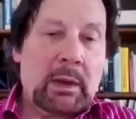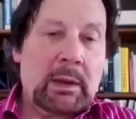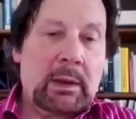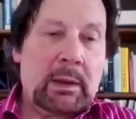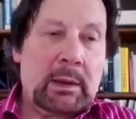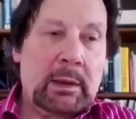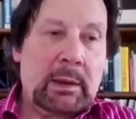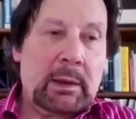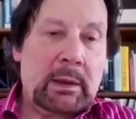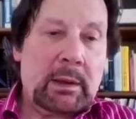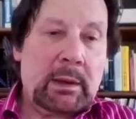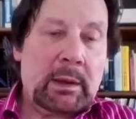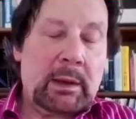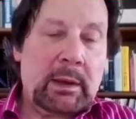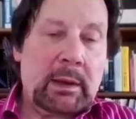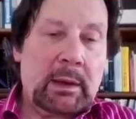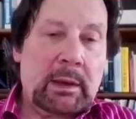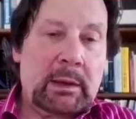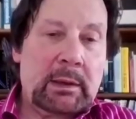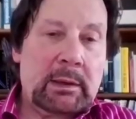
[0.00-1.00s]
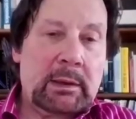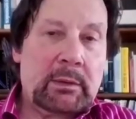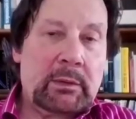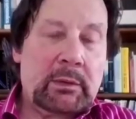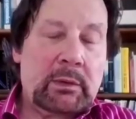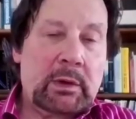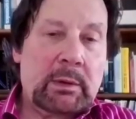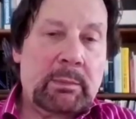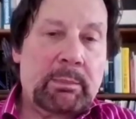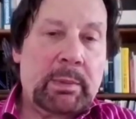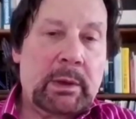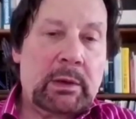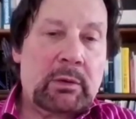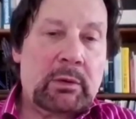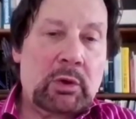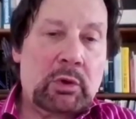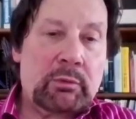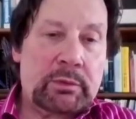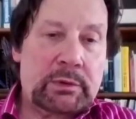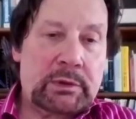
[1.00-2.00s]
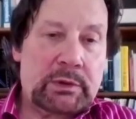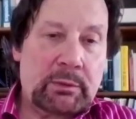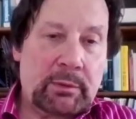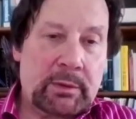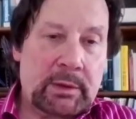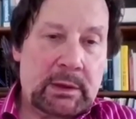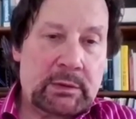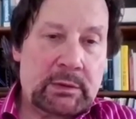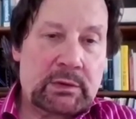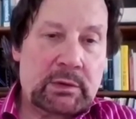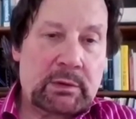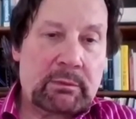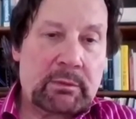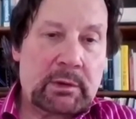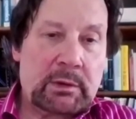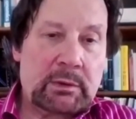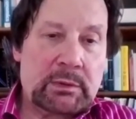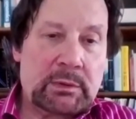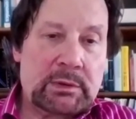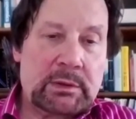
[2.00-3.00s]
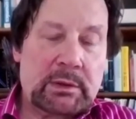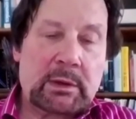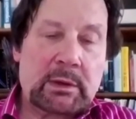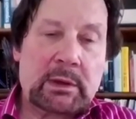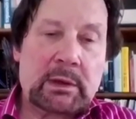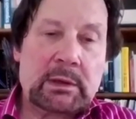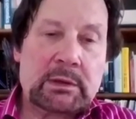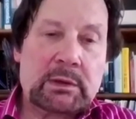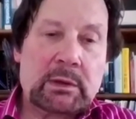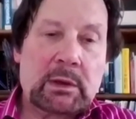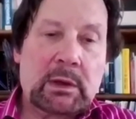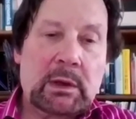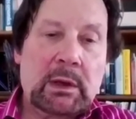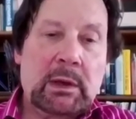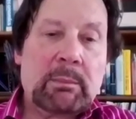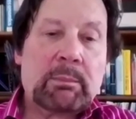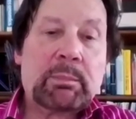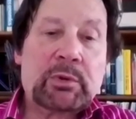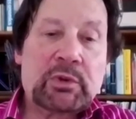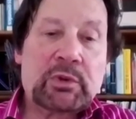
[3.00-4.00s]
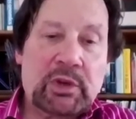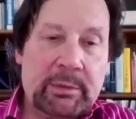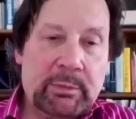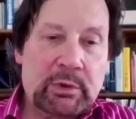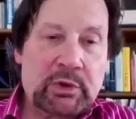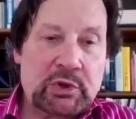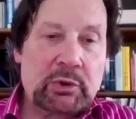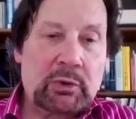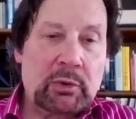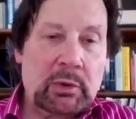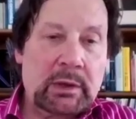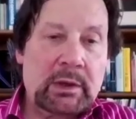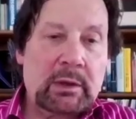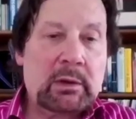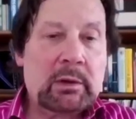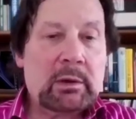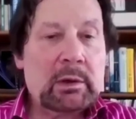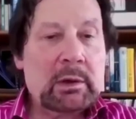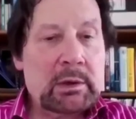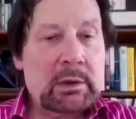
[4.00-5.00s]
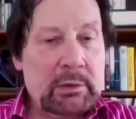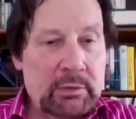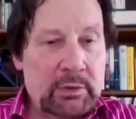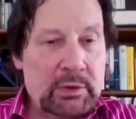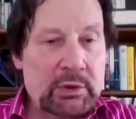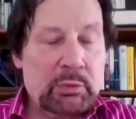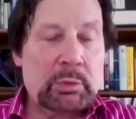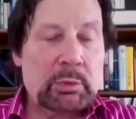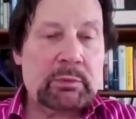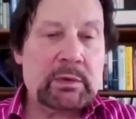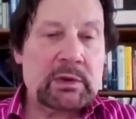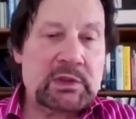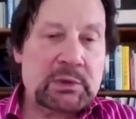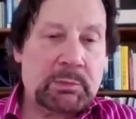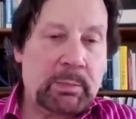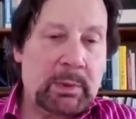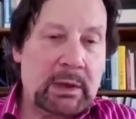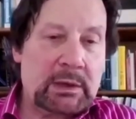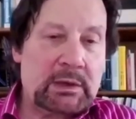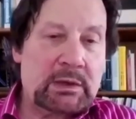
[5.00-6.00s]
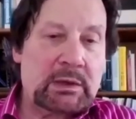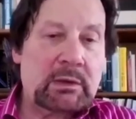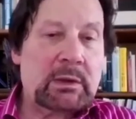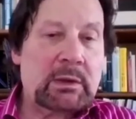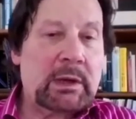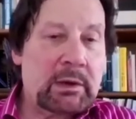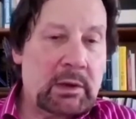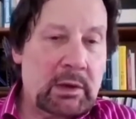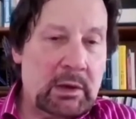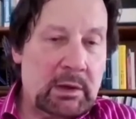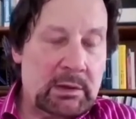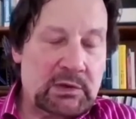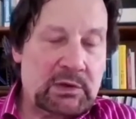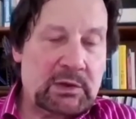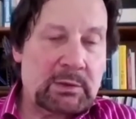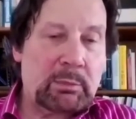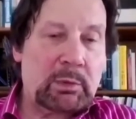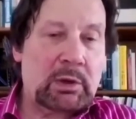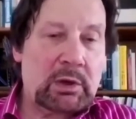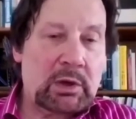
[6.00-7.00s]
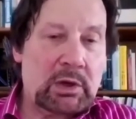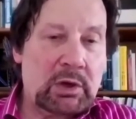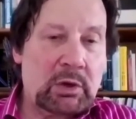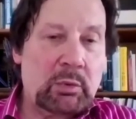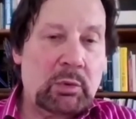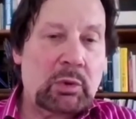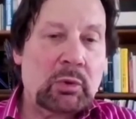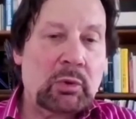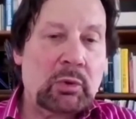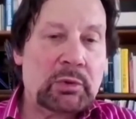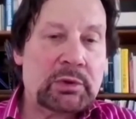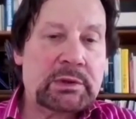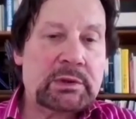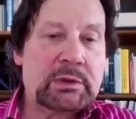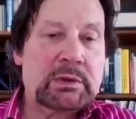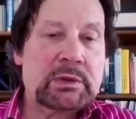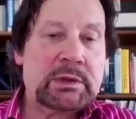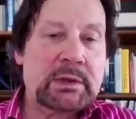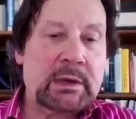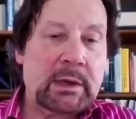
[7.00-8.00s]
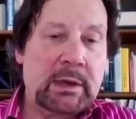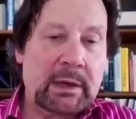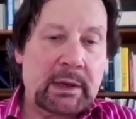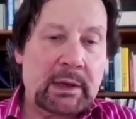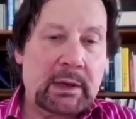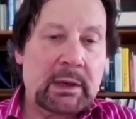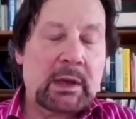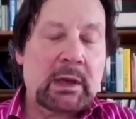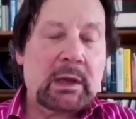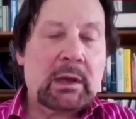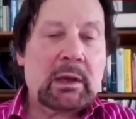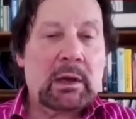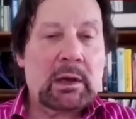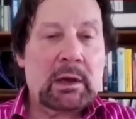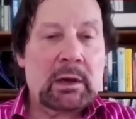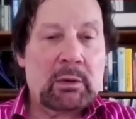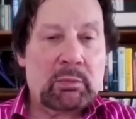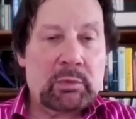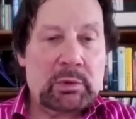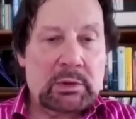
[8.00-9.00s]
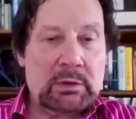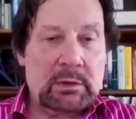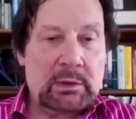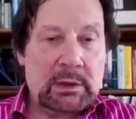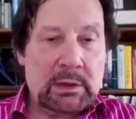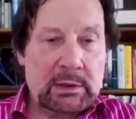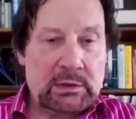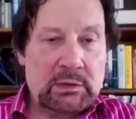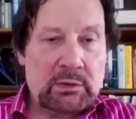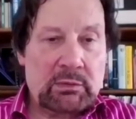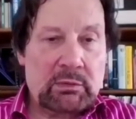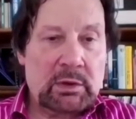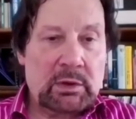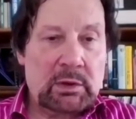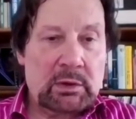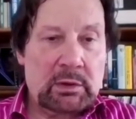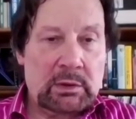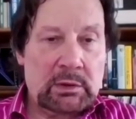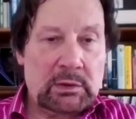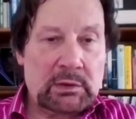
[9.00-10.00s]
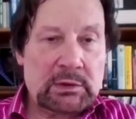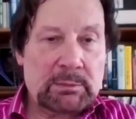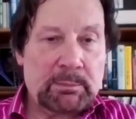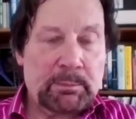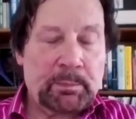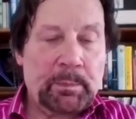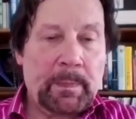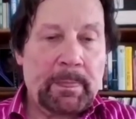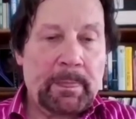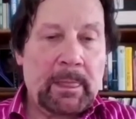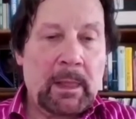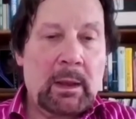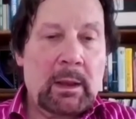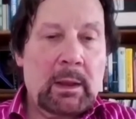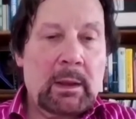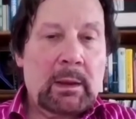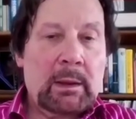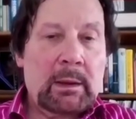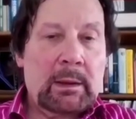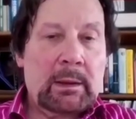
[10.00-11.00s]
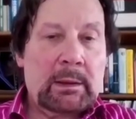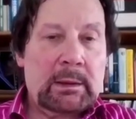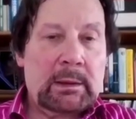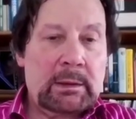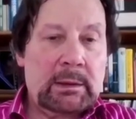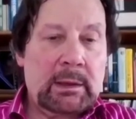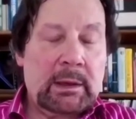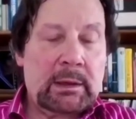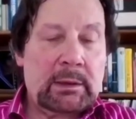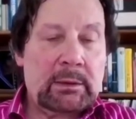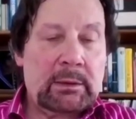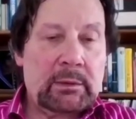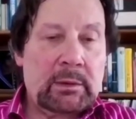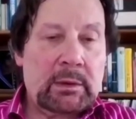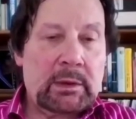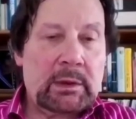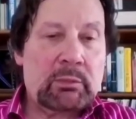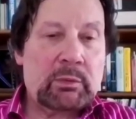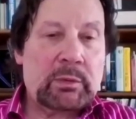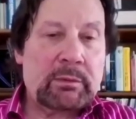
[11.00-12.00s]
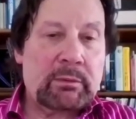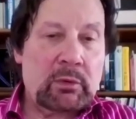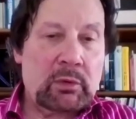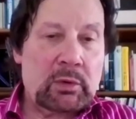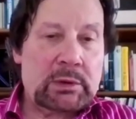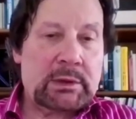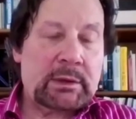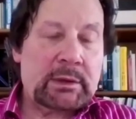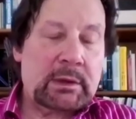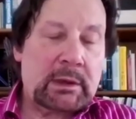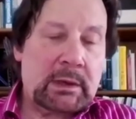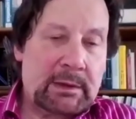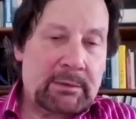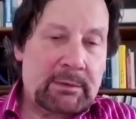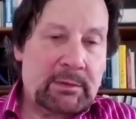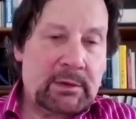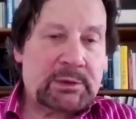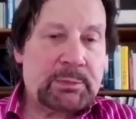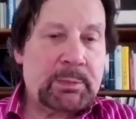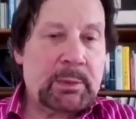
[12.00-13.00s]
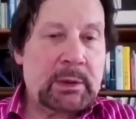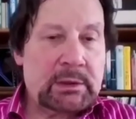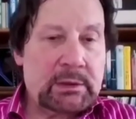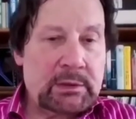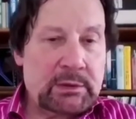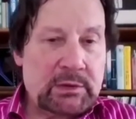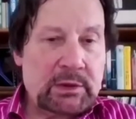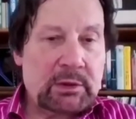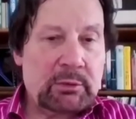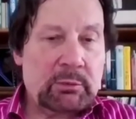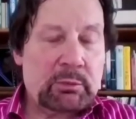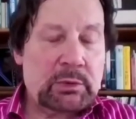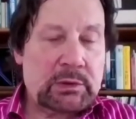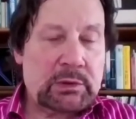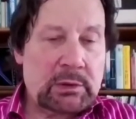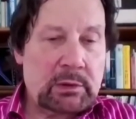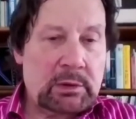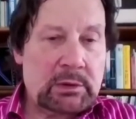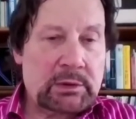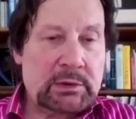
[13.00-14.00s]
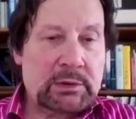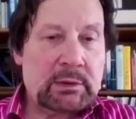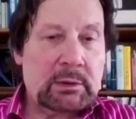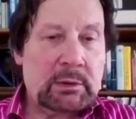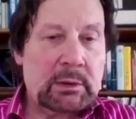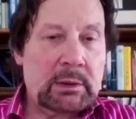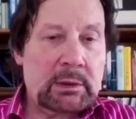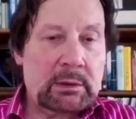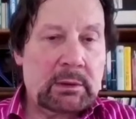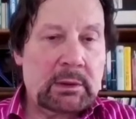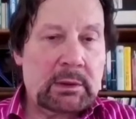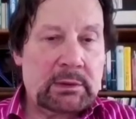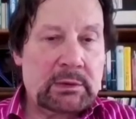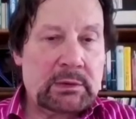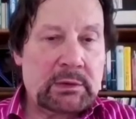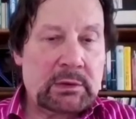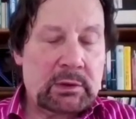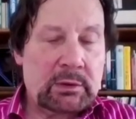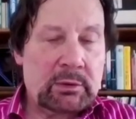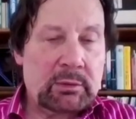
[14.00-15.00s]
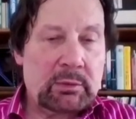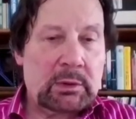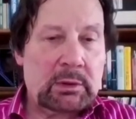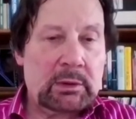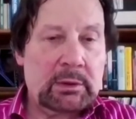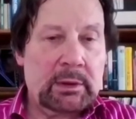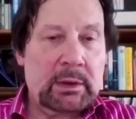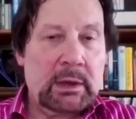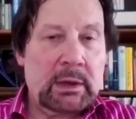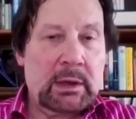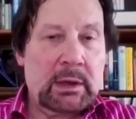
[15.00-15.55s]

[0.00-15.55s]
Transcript: uh, and about over 2,000 of those died prematurely, earlier than you would have expected that a similar cohort to die uh, within the next three years. Uh, and, and we've looked at the life expectancy that was lost uh, and, and so